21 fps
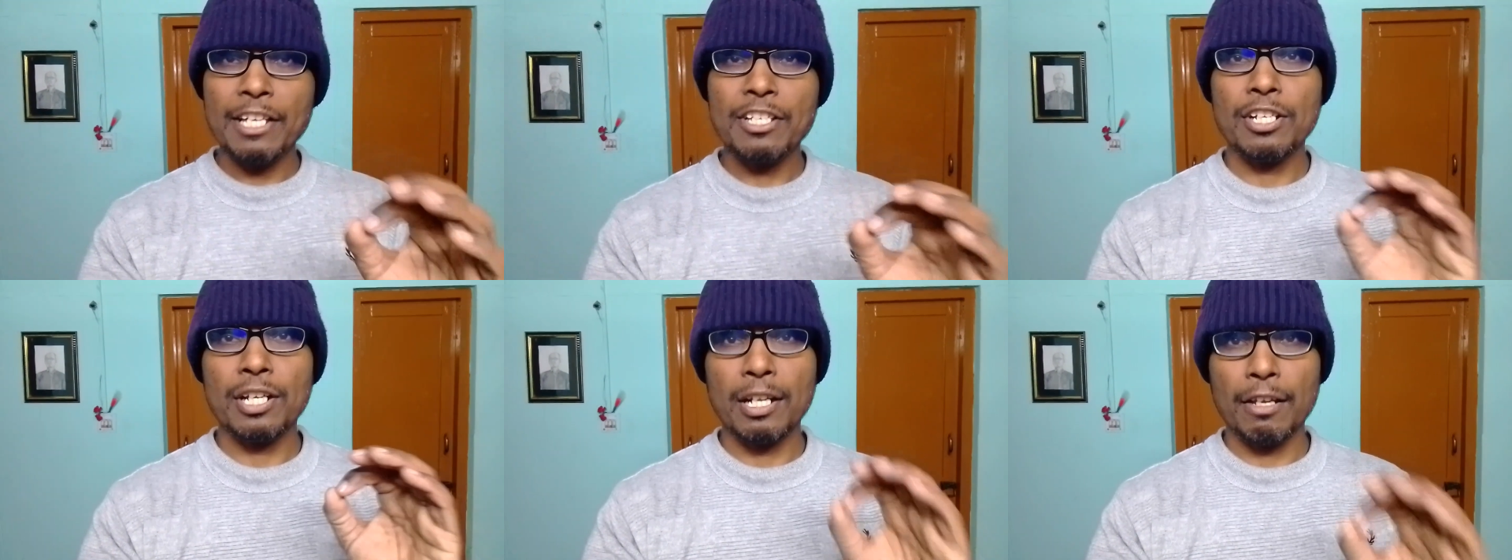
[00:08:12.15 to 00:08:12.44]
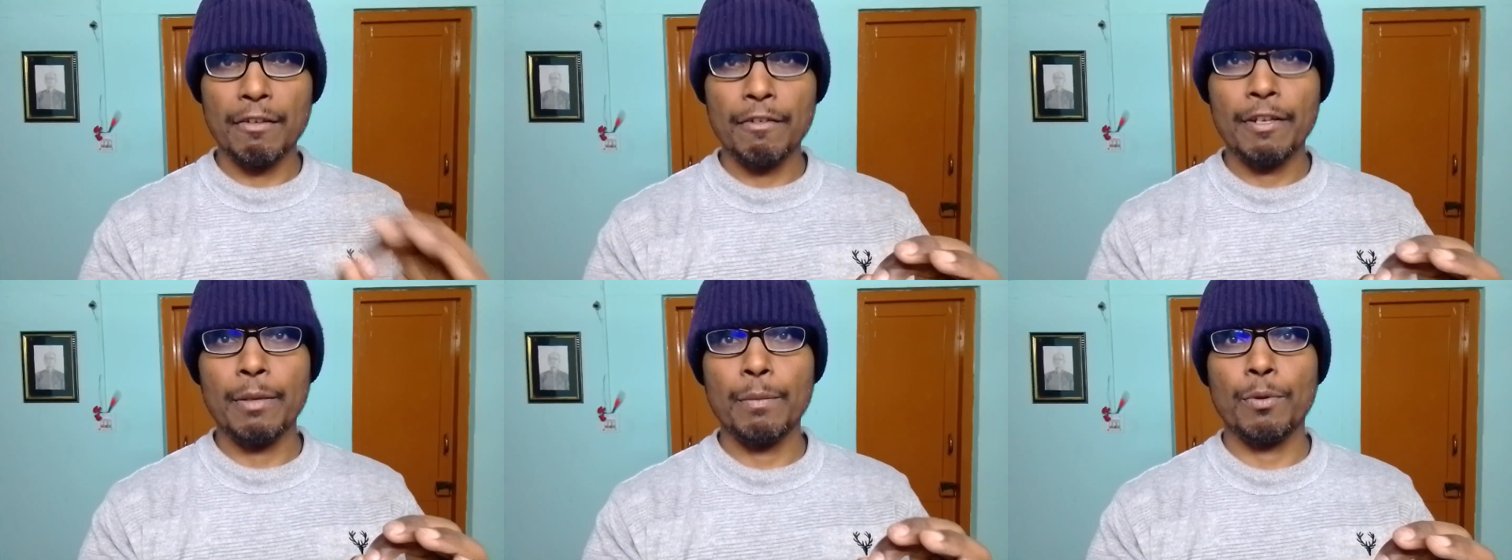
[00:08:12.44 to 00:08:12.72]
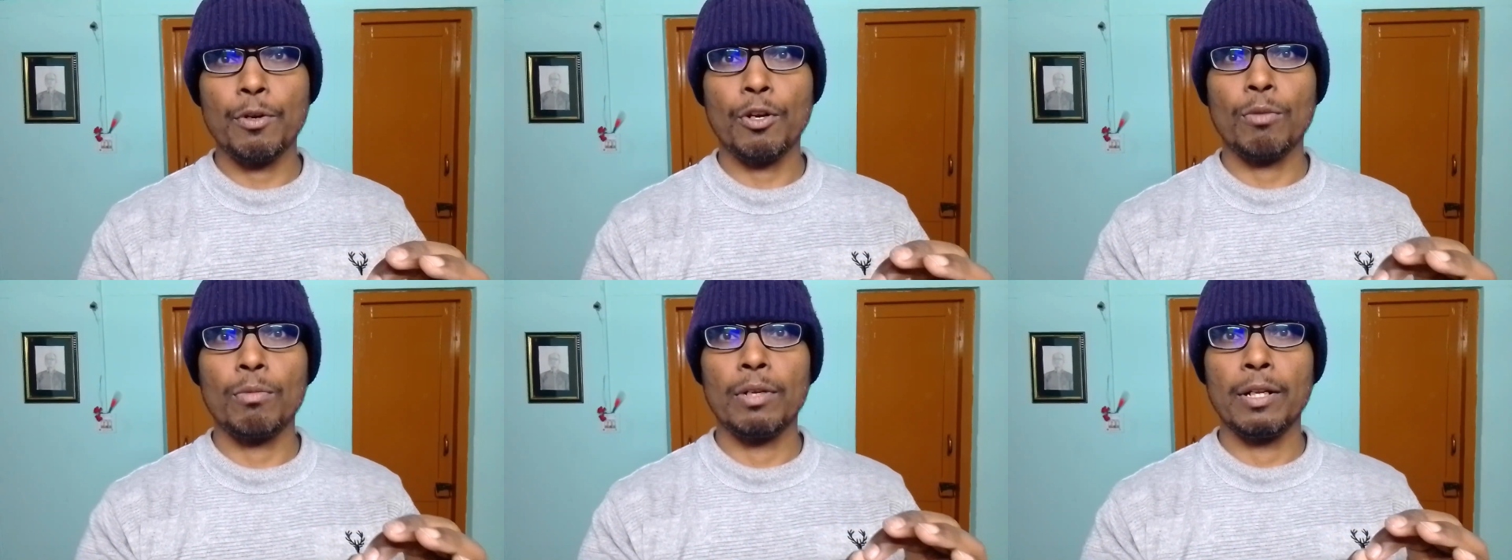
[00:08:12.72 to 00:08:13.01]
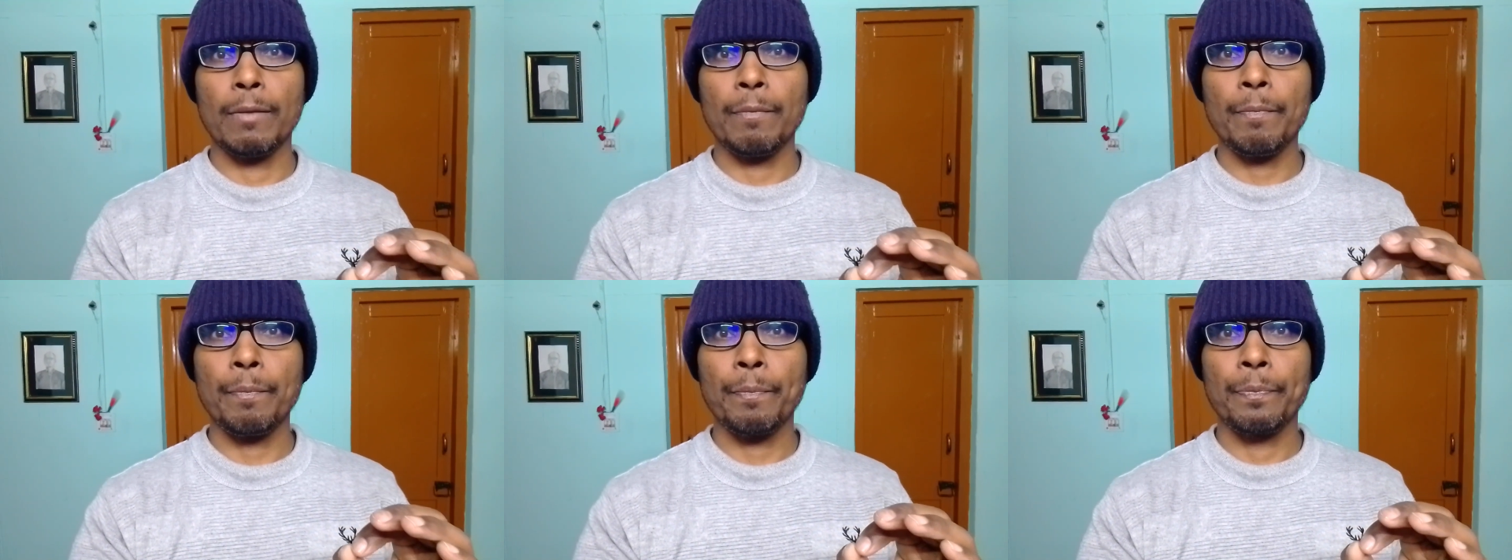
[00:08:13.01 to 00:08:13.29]
each and every
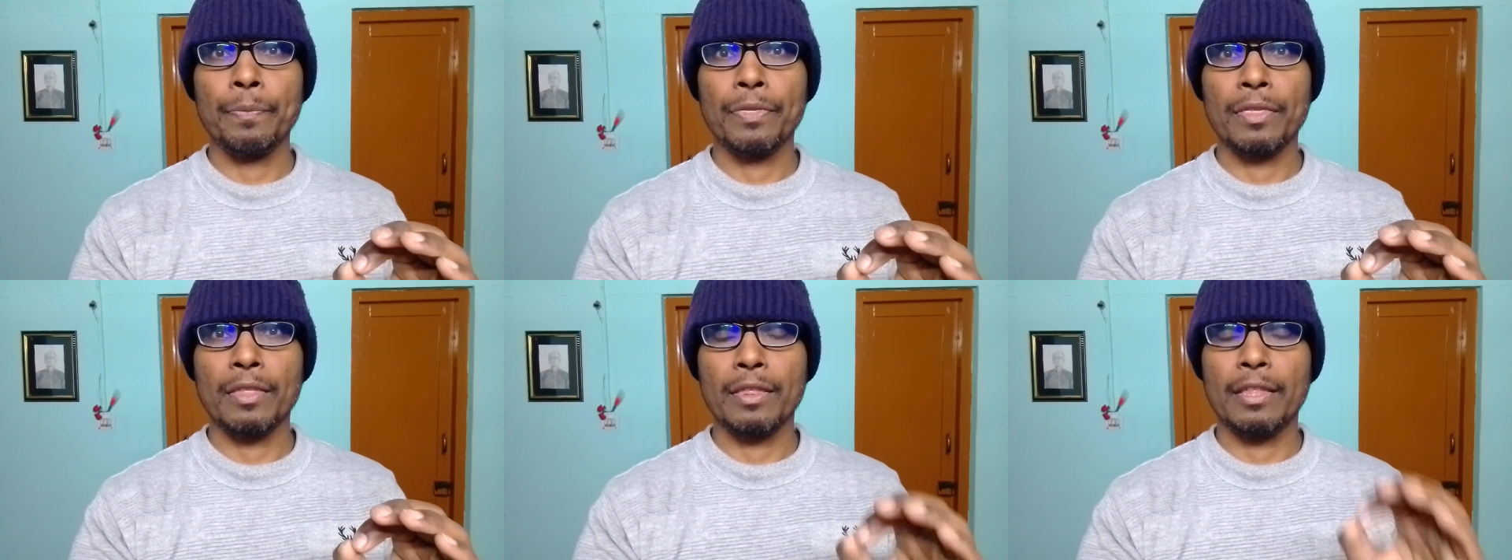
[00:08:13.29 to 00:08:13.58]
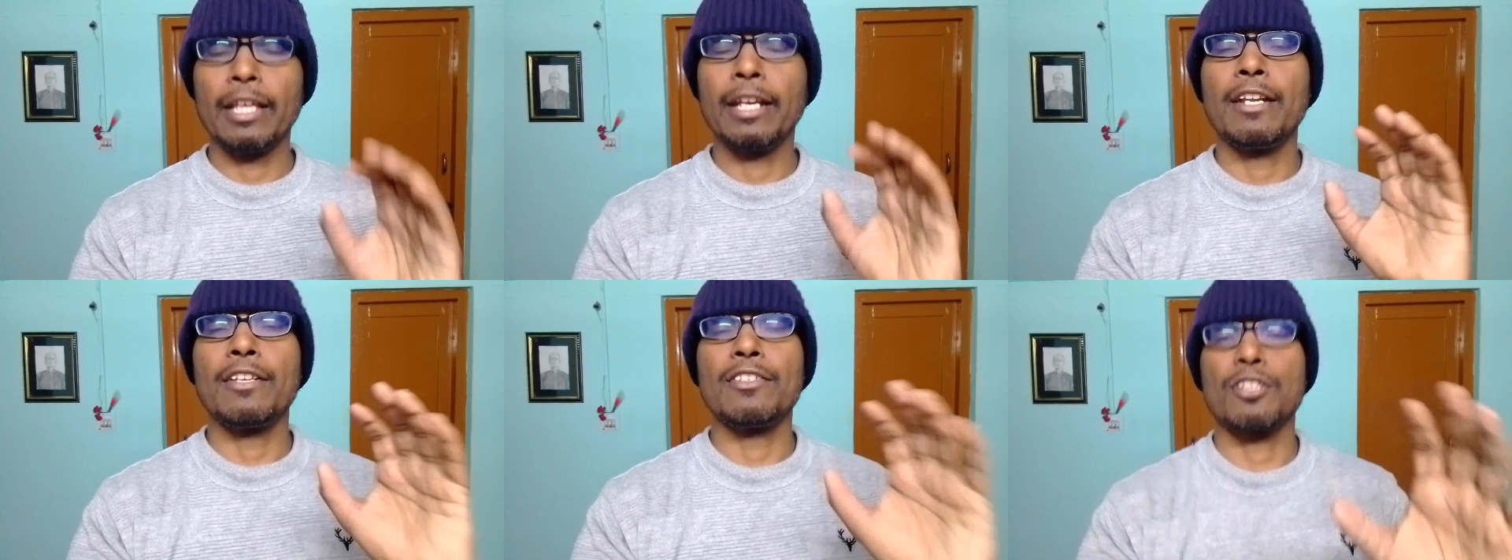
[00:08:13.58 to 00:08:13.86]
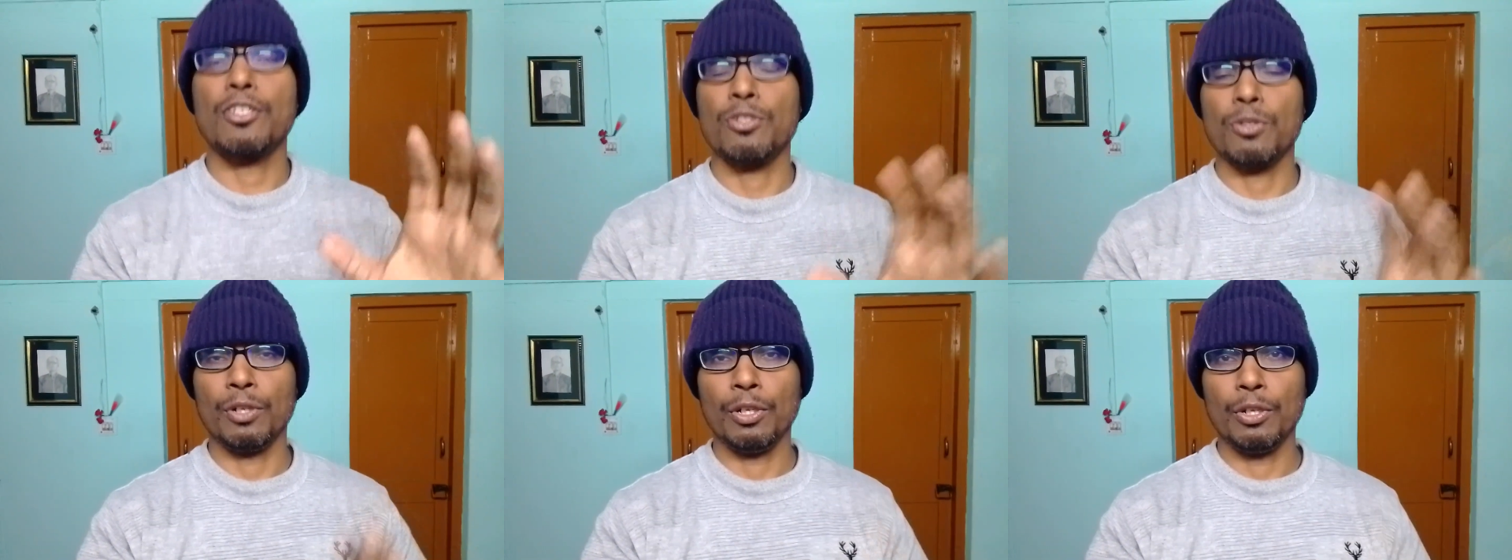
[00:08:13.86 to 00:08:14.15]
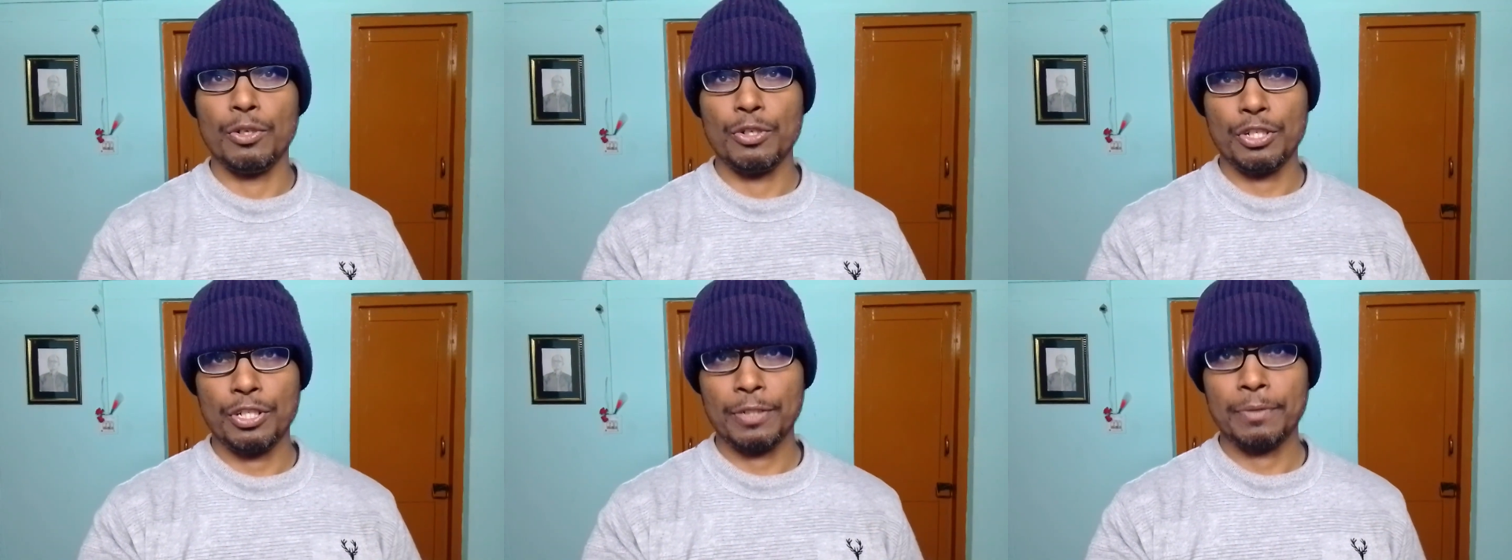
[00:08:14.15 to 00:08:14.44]
problem, there is a
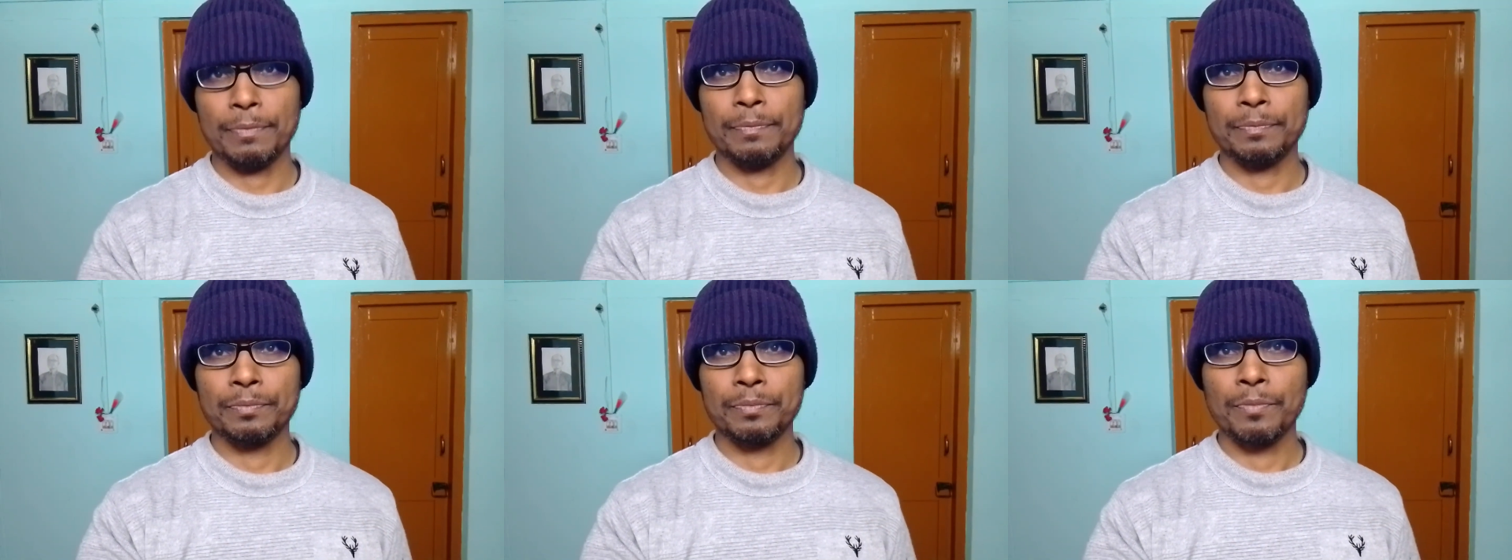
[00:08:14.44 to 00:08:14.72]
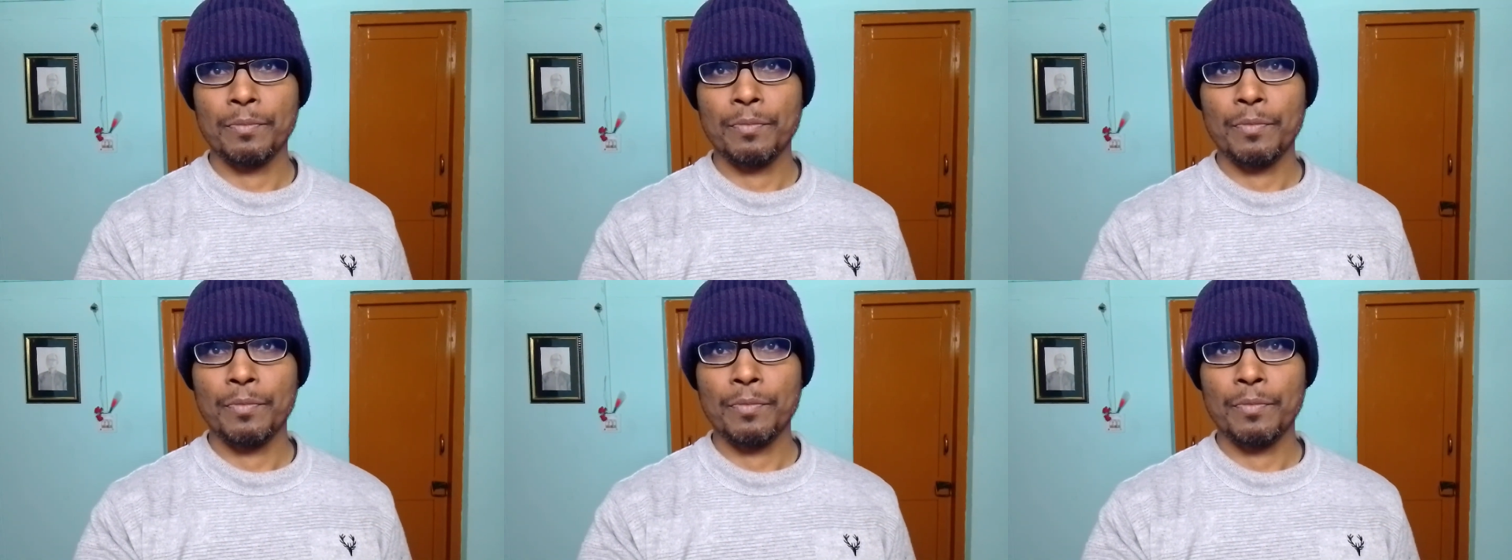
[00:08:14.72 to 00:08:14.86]
solution.